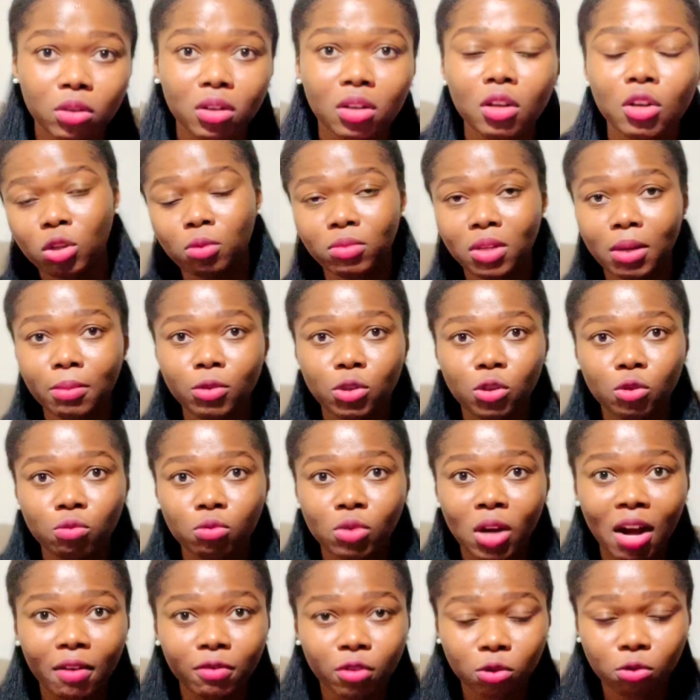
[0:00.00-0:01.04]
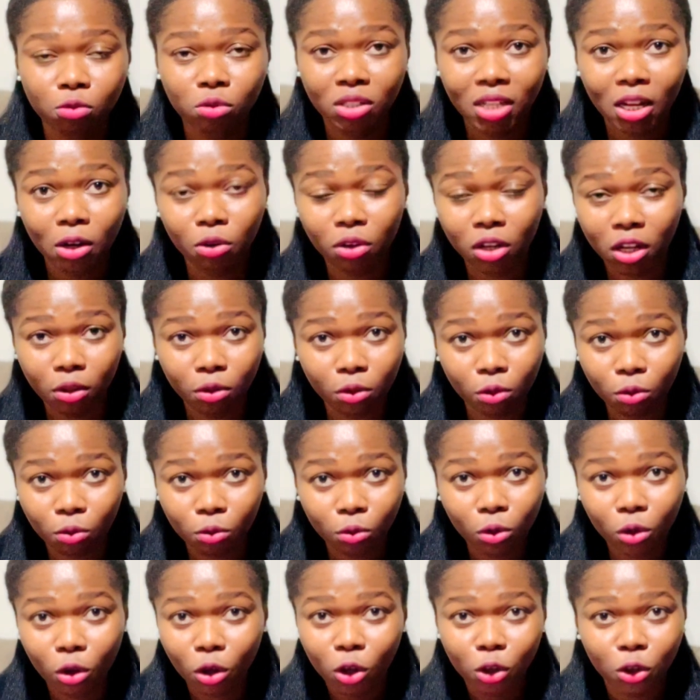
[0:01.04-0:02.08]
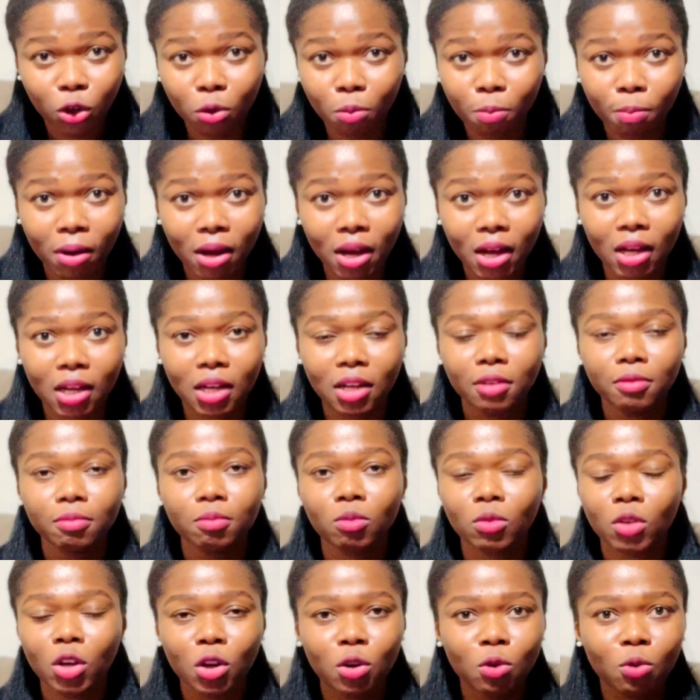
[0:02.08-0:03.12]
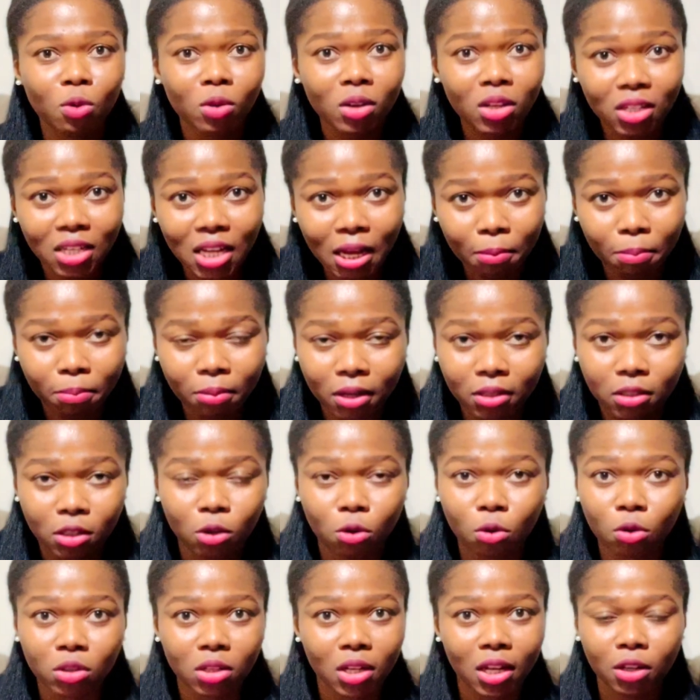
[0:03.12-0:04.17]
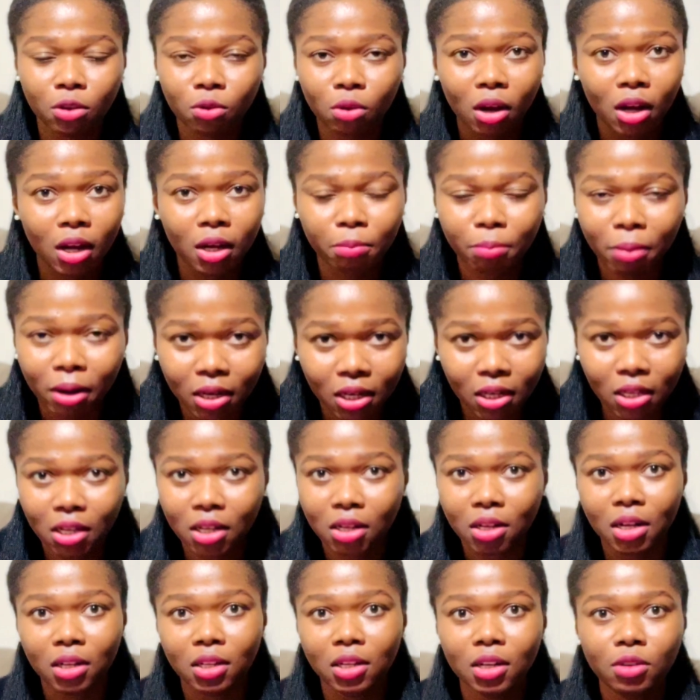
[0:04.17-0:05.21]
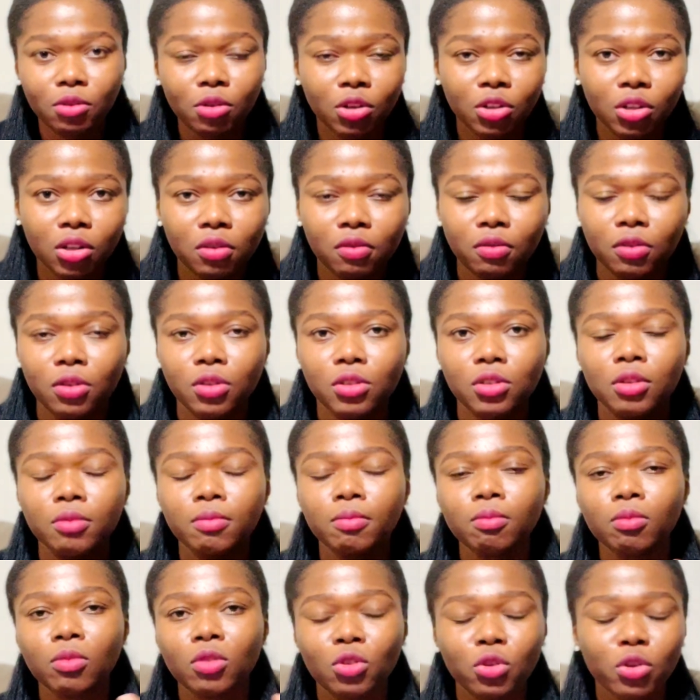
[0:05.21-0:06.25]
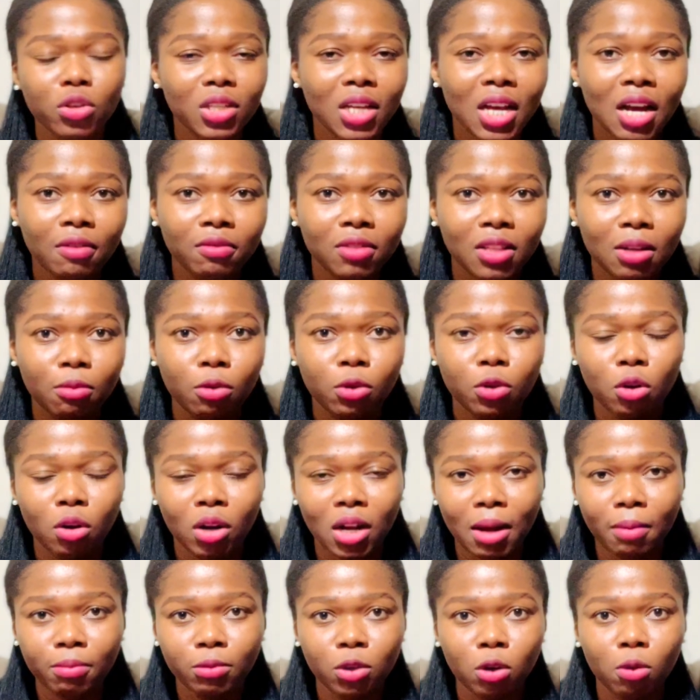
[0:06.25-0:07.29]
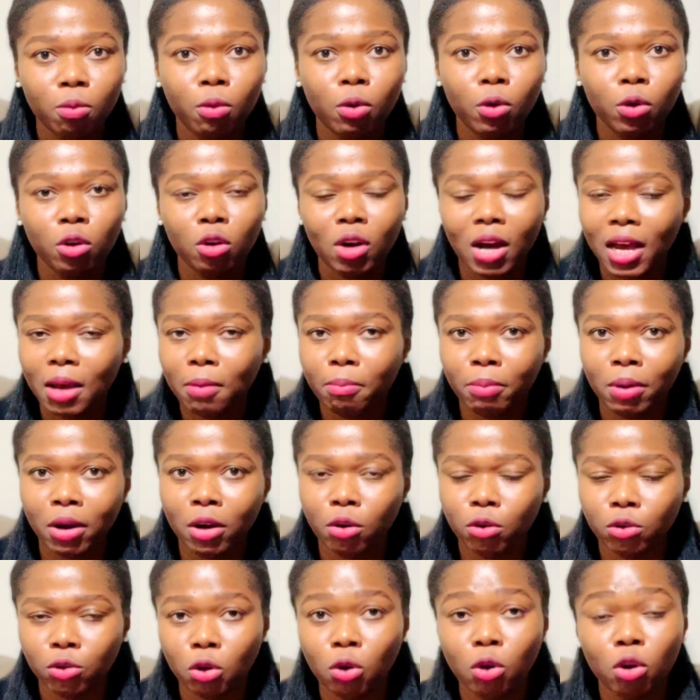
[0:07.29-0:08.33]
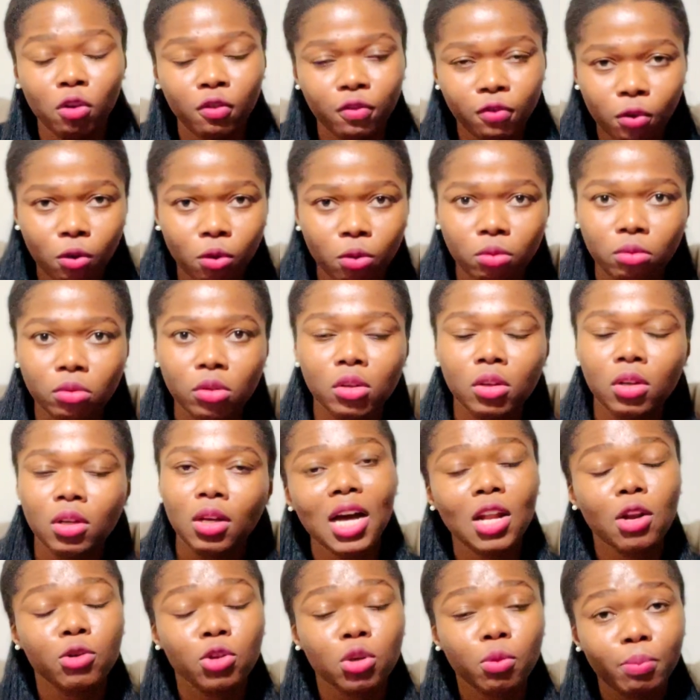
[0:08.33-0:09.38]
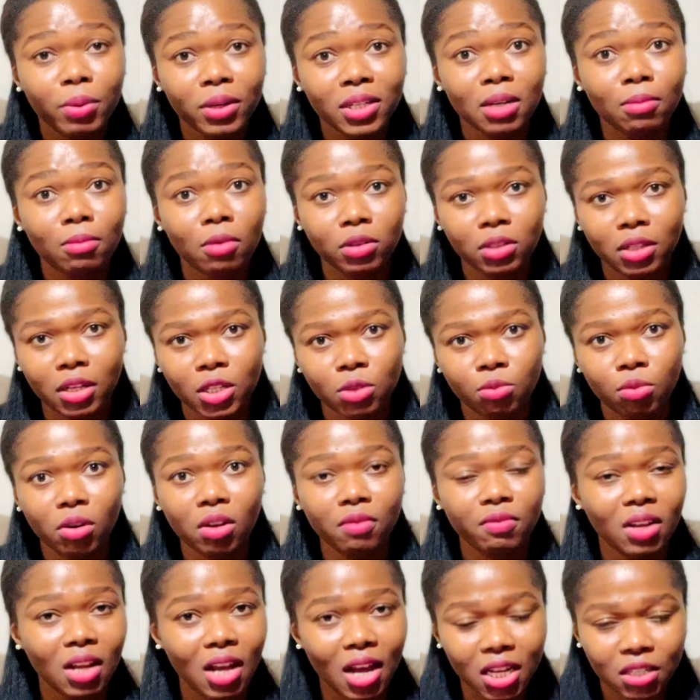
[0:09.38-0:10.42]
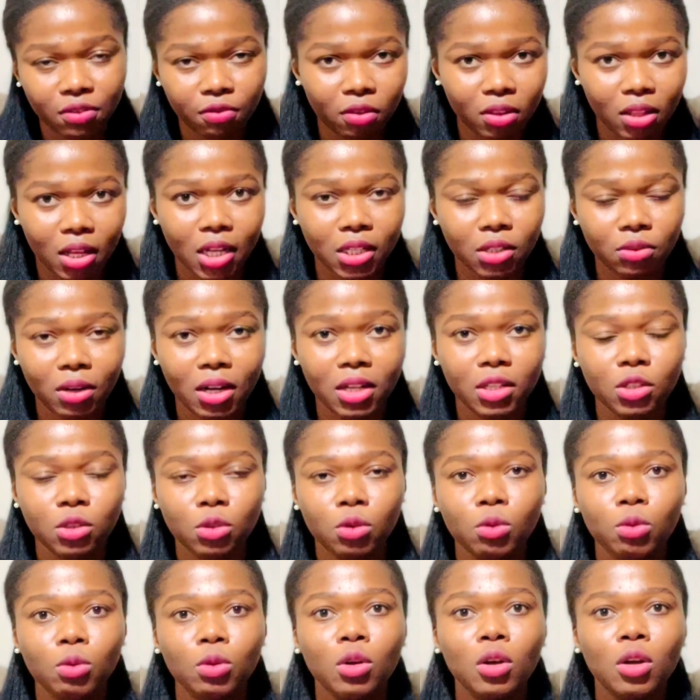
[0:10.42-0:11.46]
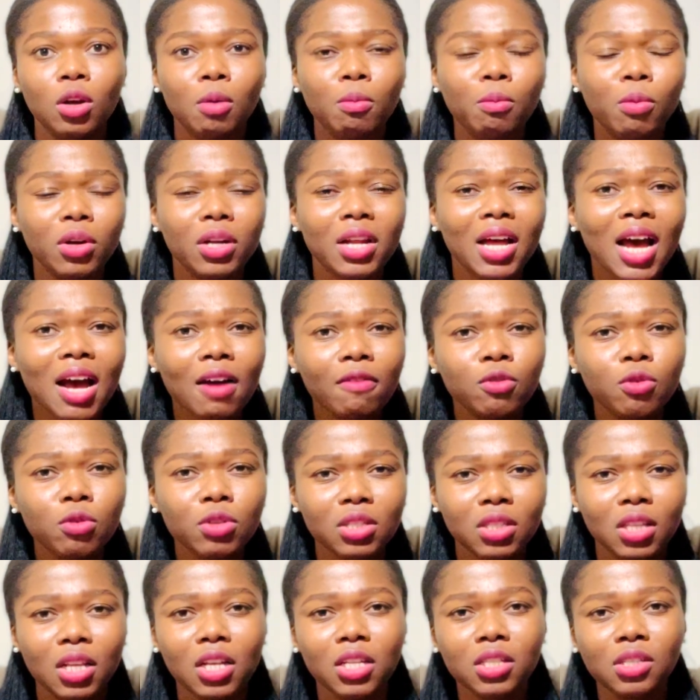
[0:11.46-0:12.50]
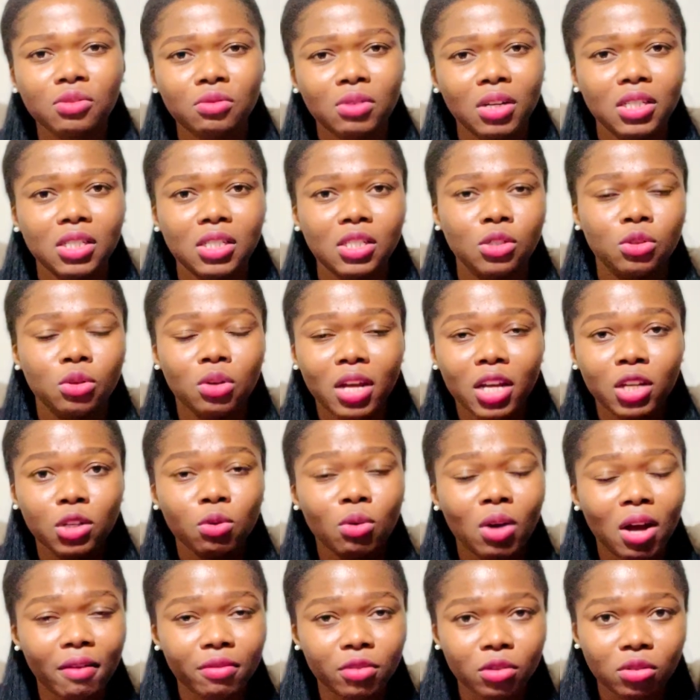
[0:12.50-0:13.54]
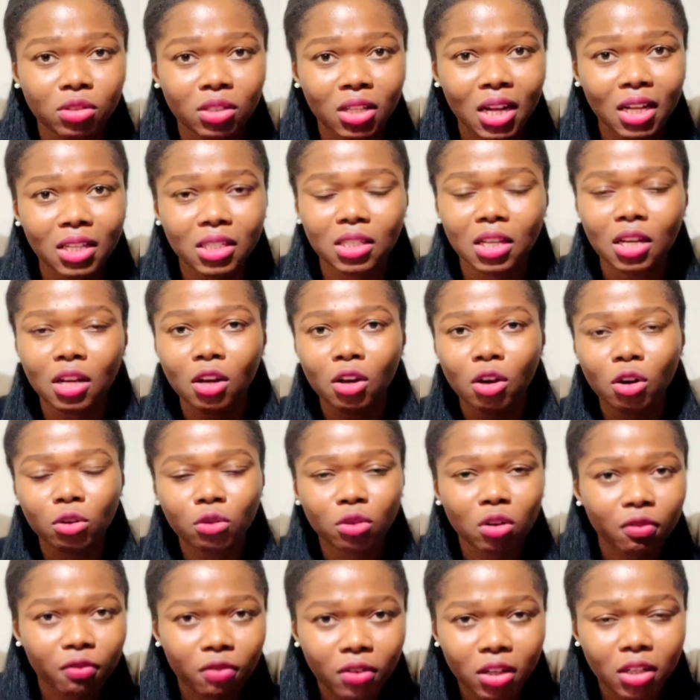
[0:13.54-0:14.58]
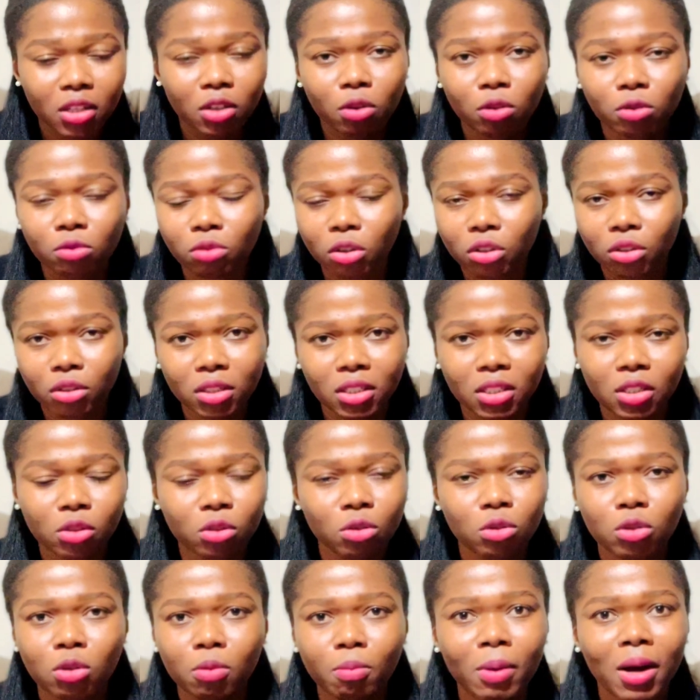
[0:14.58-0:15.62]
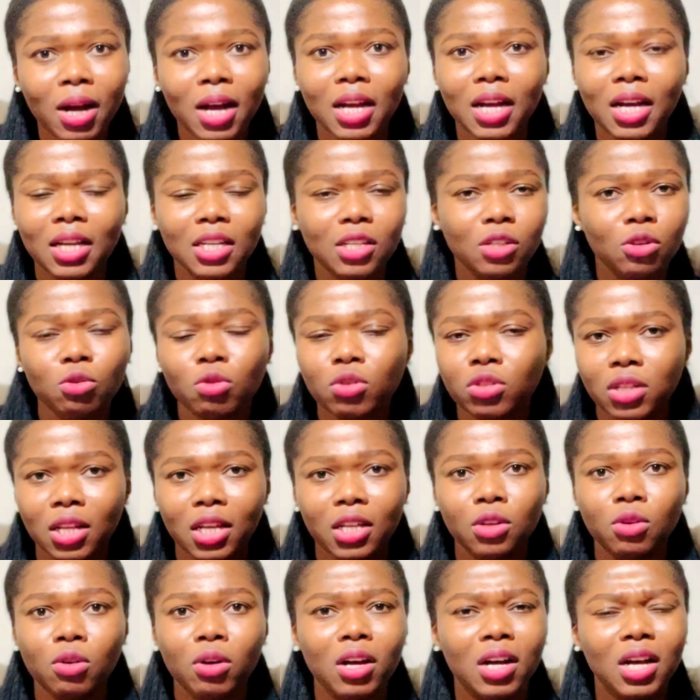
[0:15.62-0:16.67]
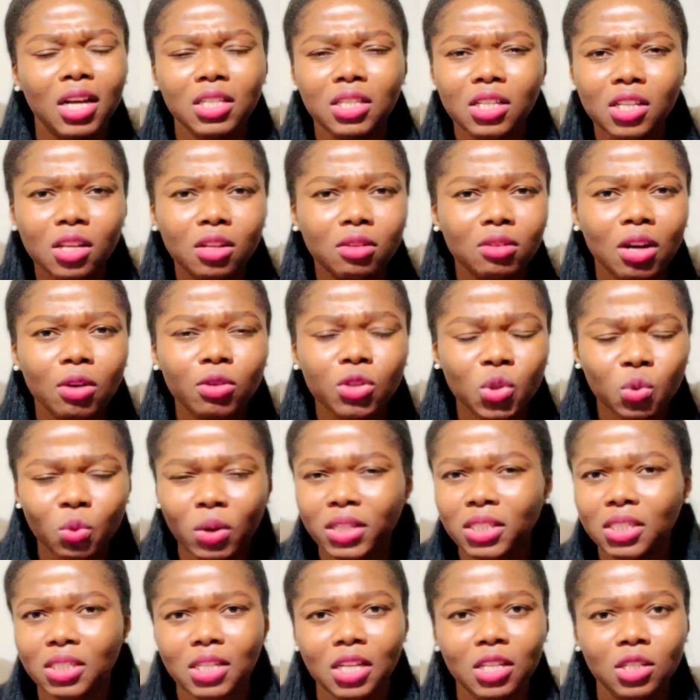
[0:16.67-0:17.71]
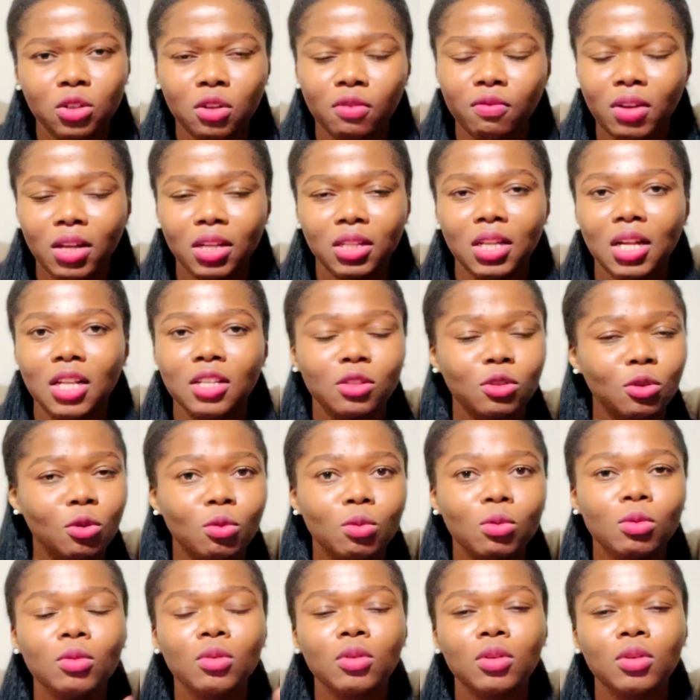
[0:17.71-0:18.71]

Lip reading: Sometimes you have to start looking through your bag. In that place, it looks like you are panicking and then you're nervous. Just have them on your laptop or your iPad or your phone, and also print them out as well if they ask for that, right? So, but have those things ready so that you don't have to start ruffling or rushing to your bag and it looks like you're actually now sweating and stuff like that. No.